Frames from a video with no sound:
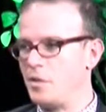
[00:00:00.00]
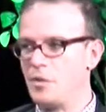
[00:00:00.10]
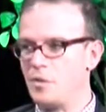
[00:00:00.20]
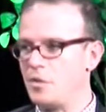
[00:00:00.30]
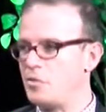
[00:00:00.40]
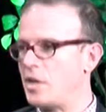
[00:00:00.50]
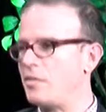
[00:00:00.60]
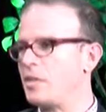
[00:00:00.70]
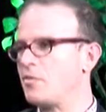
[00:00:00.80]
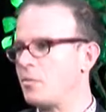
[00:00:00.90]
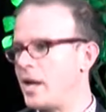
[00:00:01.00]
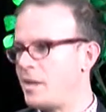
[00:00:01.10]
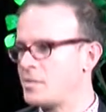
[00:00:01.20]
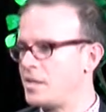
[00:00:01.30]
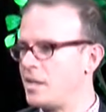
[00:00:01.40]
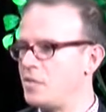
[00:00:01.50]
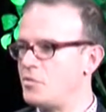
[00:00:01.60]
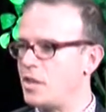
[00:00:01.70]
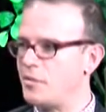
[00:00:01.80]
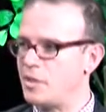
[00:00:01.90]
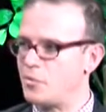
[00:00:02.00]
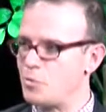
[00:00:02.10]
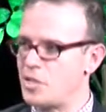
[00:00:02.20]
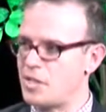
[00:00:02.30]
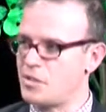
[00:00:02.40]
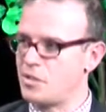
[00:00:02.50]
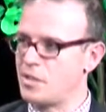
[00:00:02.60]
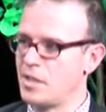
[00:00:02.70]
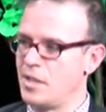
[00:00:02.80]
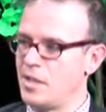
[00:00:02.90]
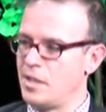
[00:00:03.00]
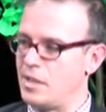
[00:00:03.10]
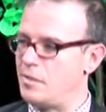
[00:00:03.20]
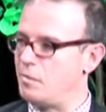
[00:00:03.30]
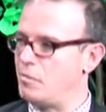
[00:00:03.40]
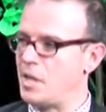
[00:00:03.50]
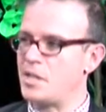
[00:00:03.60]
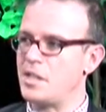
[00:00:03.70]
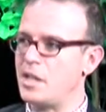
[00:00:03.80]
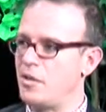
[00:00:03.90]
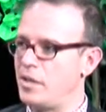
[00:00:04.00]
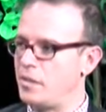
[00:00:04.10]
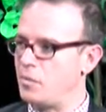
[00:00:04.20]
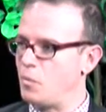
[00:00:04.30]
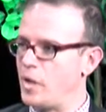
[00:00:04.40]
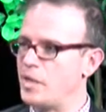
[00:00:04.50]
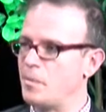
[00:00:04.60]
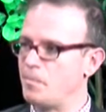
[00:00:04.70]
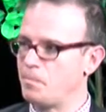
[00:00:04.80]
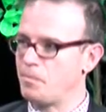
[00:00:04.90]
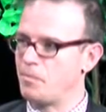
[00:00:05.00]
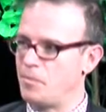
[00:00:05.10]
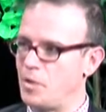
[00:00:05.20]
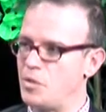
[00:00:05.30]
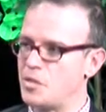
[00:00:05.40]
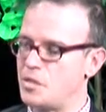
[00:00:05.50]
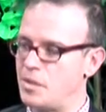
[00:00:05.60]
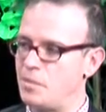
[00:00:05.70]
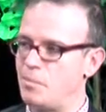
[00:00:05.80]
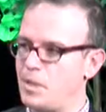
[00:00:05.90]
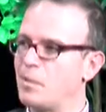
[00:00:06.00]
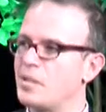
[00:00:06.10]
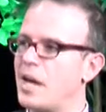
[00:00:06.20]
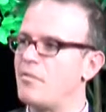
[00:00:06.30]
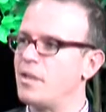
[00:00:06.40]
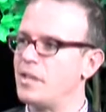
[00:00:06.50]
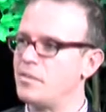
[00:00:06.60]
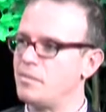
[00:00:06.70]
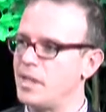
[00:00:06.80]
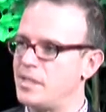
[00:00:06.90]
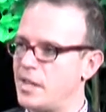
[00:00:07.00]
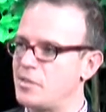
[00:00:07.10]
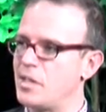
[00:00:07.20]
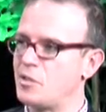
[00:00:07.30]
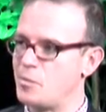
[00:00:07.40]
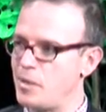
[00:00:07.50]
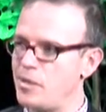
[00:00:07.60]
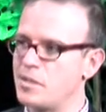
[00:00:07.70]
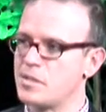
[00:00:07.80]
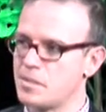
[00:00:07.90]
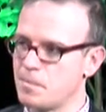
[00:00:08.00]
they're driving in from Hampstead, they're driving in from Chester, and Londonderry and Wyndham, just to be able to have that downtown experience.